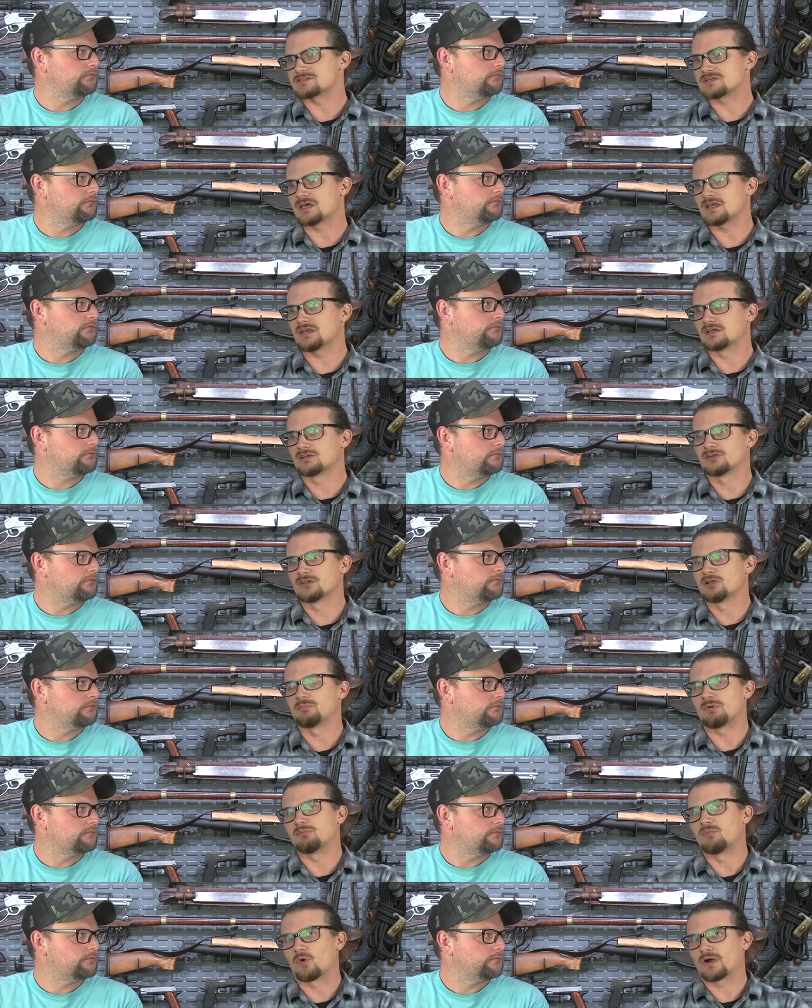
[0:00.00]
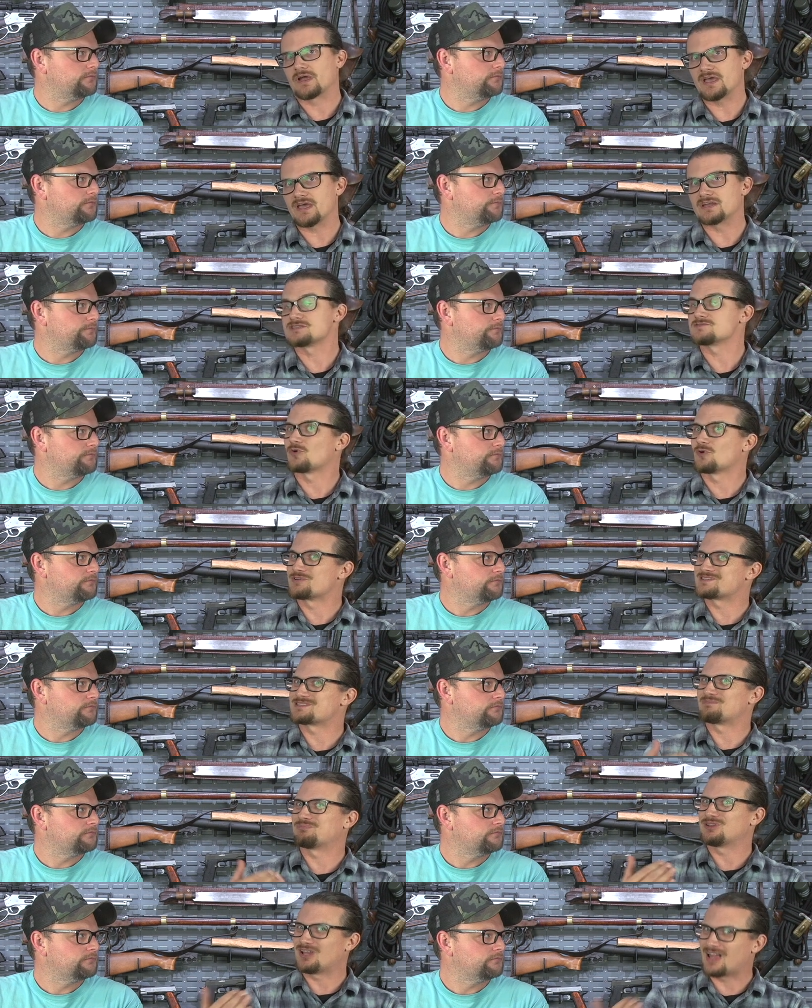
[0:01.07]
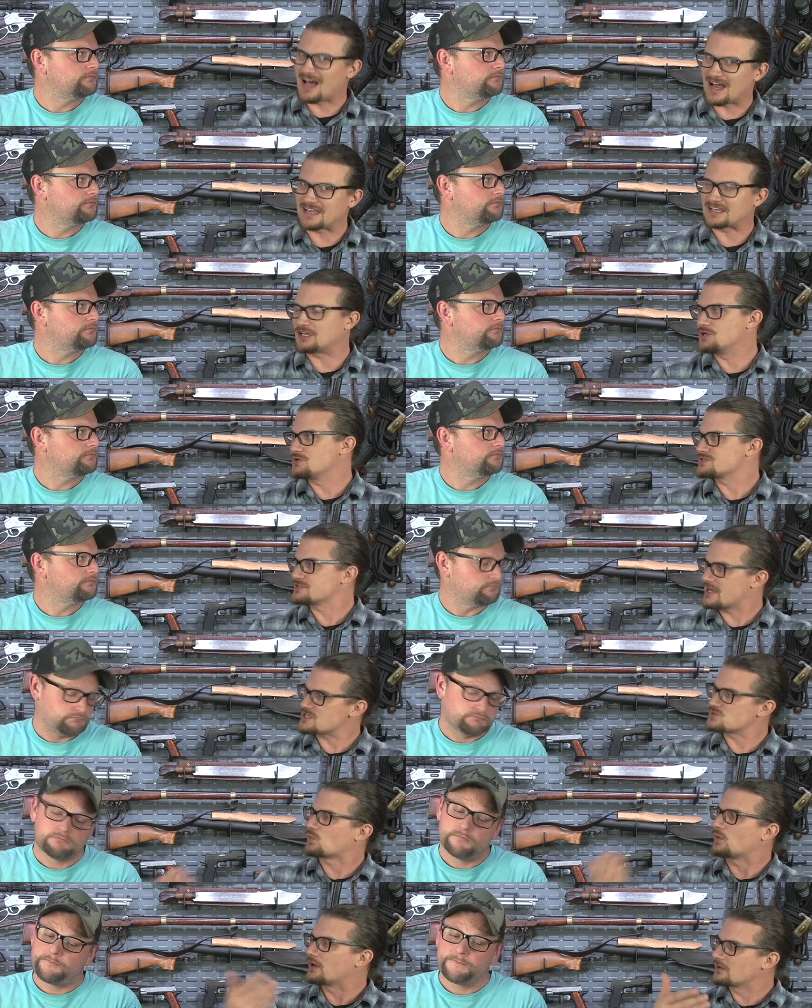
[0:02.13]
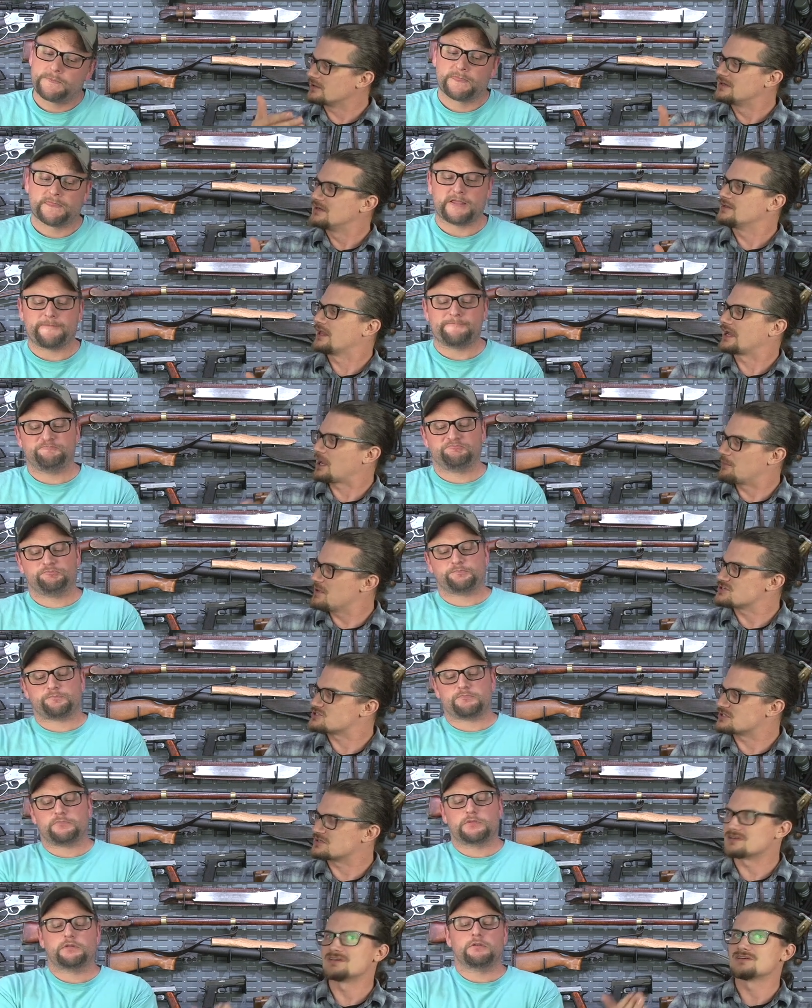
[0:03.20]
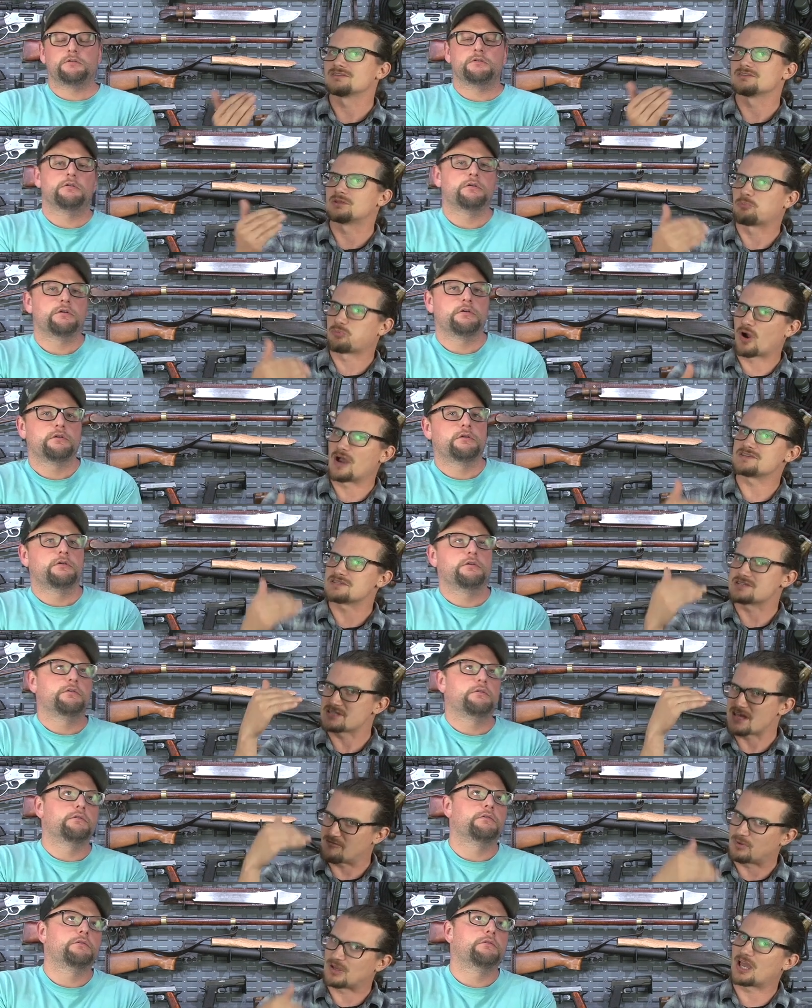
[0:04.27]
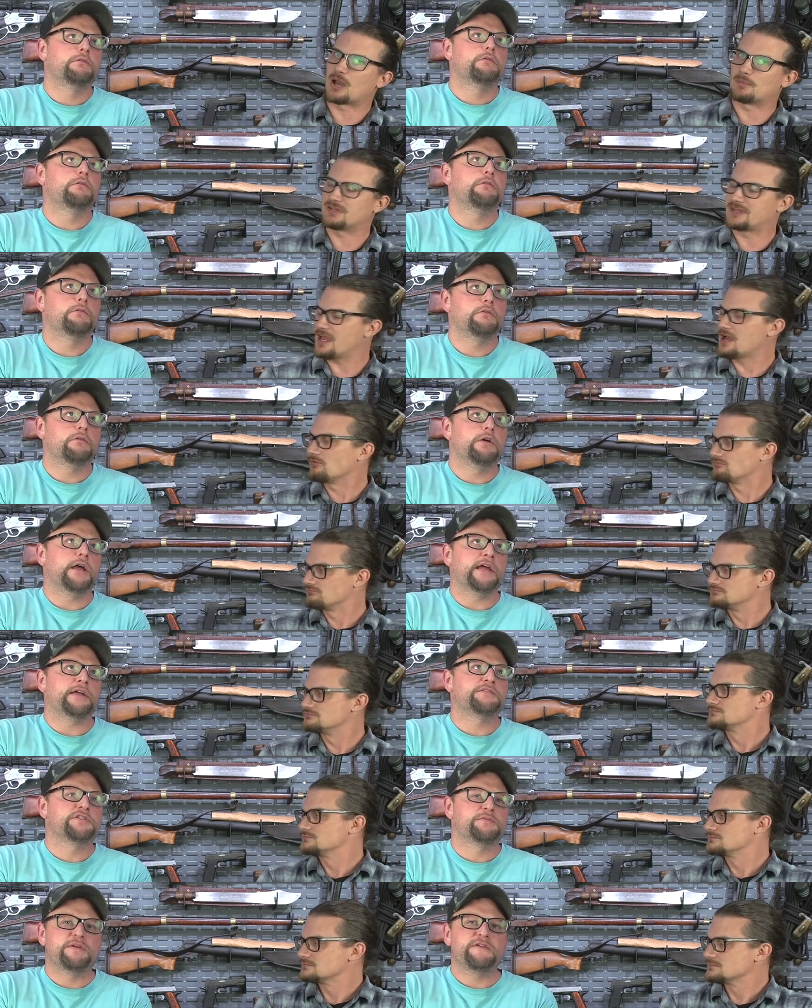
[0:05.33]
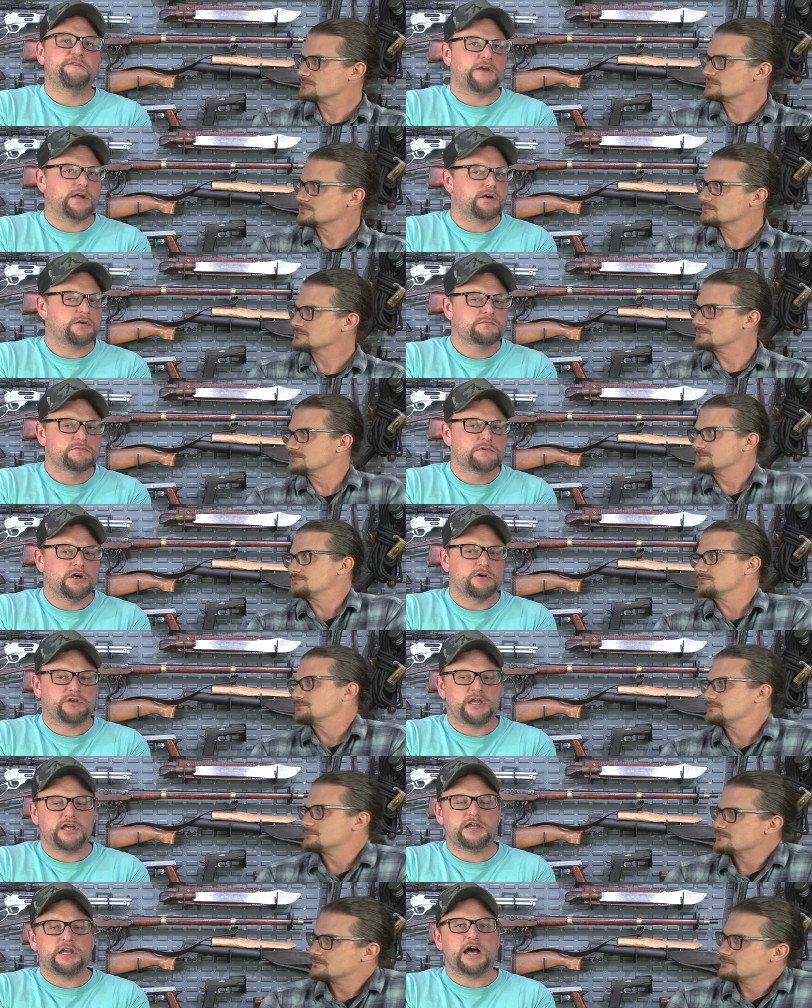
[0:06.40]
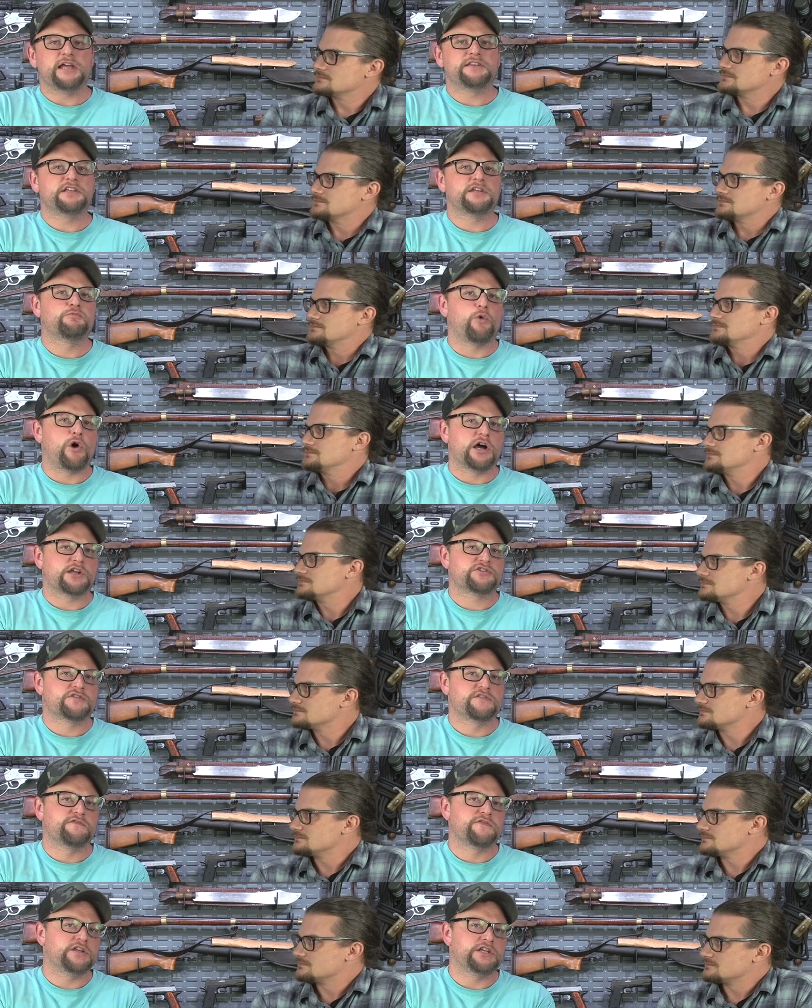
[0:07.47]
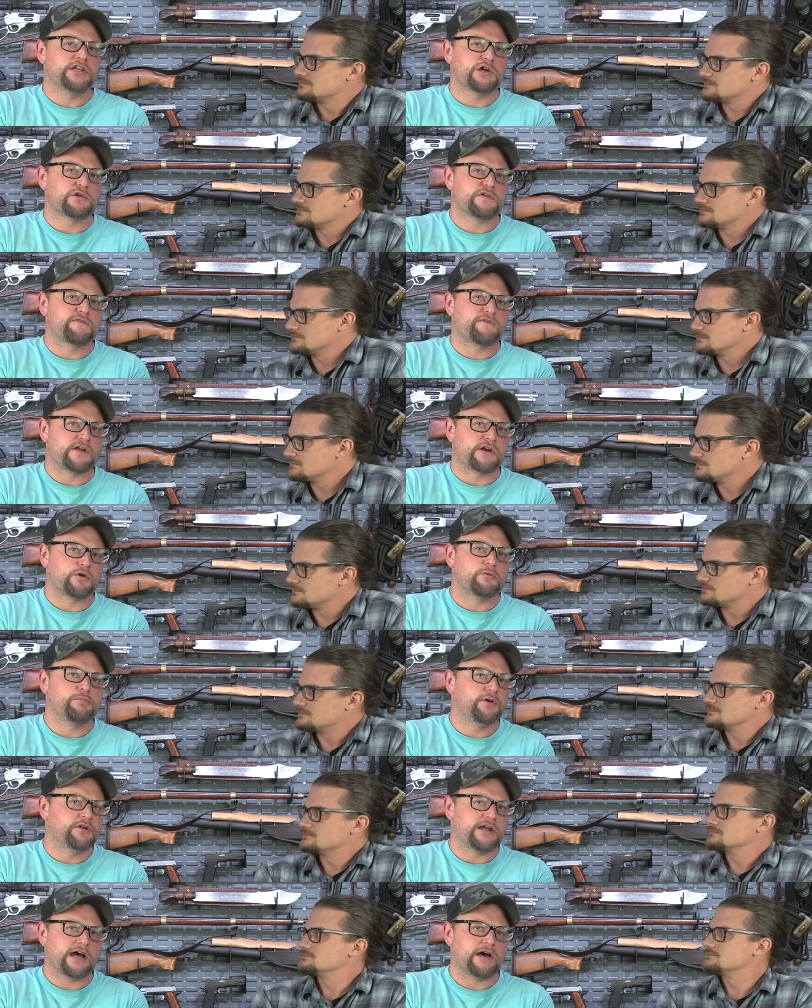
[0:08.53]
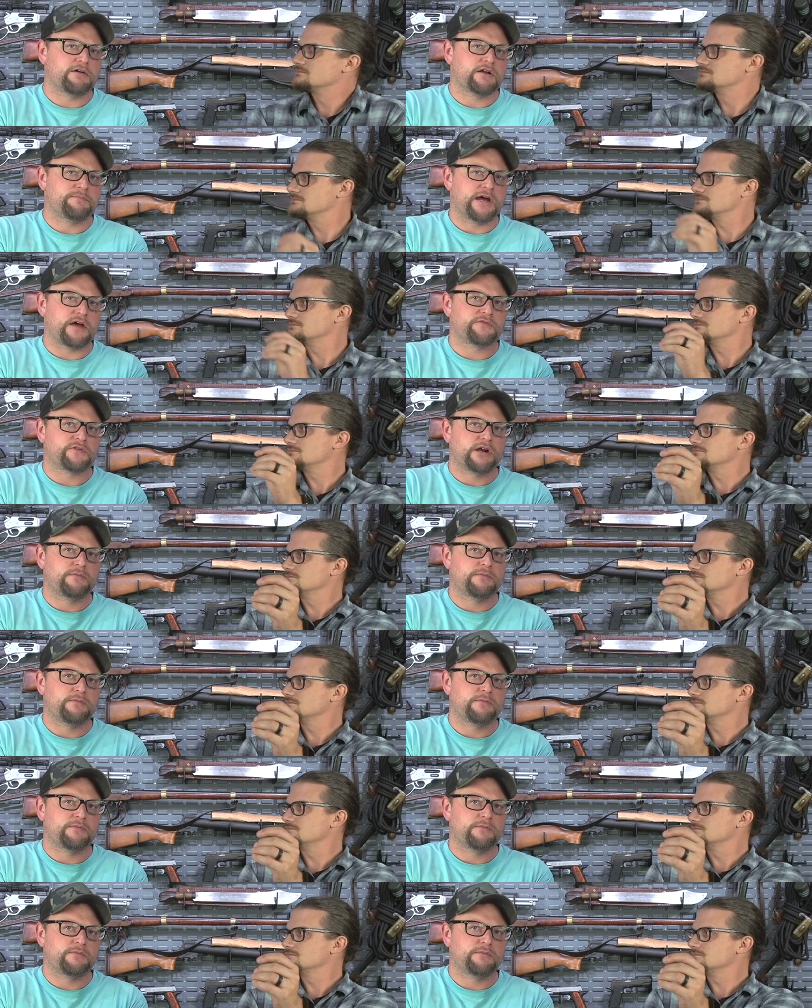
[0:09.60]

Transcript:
Speaker 1: is getting a little bit more ahead as far as supply goes. And that's where, like I mentioned, the prices have been coming
Speaker 2: down. And to be fair, okay, I did watch the video that Federal put out about their